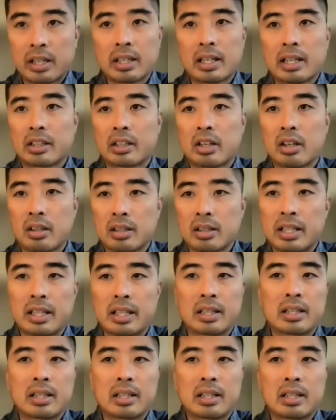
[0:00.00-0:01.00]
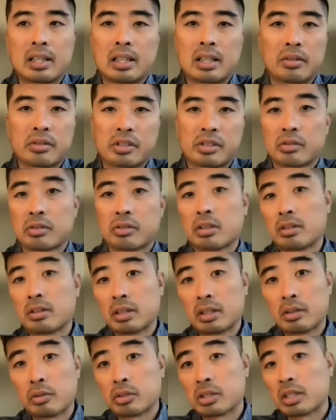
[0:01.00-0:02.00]
and colleague
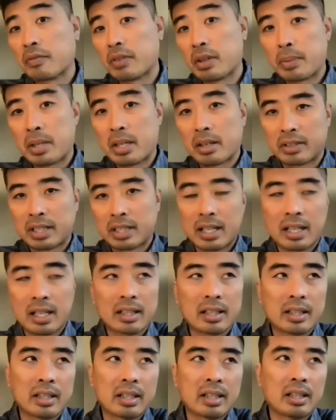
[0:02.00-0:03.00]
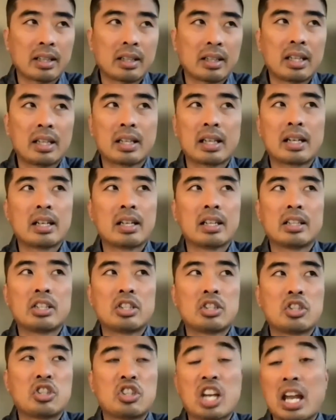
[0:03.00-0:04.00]
who's a VP of data. He and I
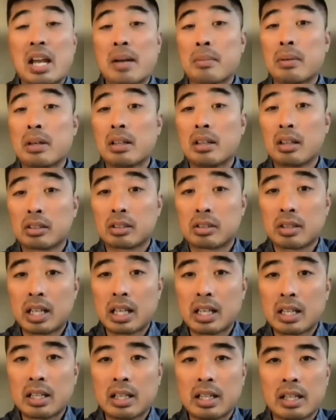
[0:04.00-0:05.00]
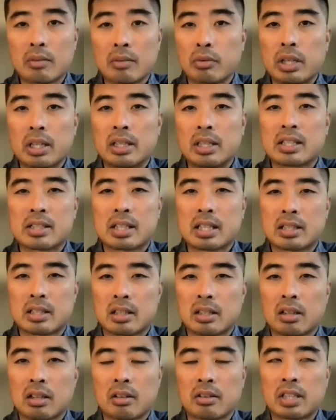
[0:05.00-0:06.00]
jam a lot together, and we discuss a
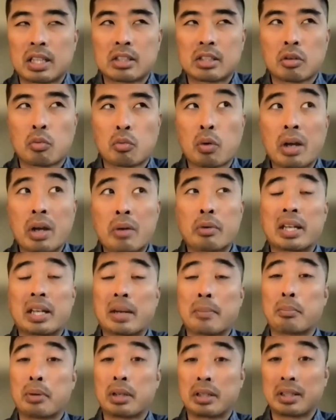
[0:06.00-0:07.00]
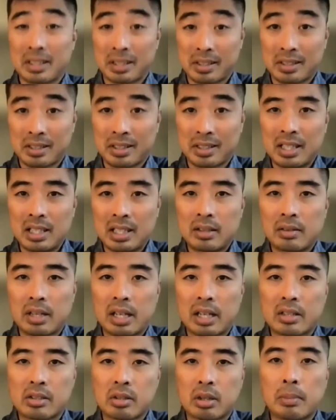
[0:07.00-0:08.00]
lot of things of where we can bring this, right?
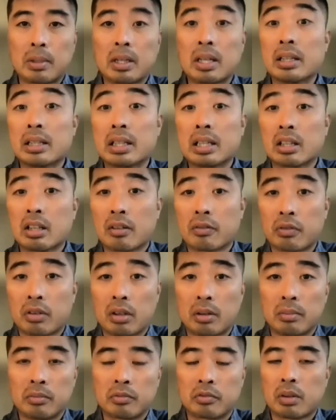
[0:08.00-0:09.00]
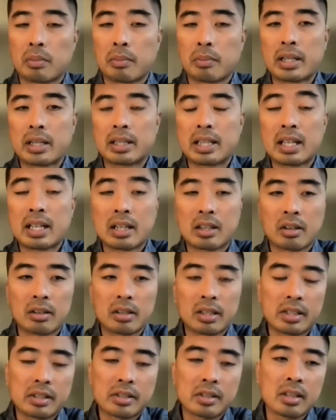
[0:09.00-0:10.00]
So I'm learning a lot from my data
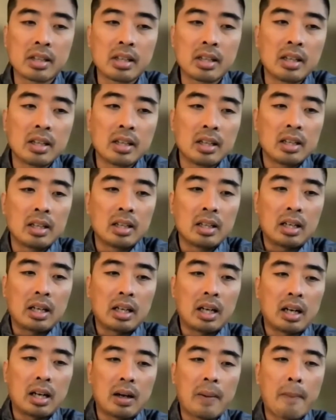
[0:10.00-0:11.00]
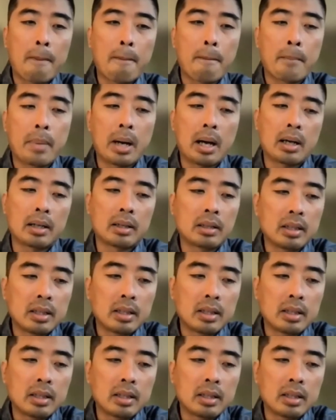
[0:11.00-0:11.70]
colleagues. But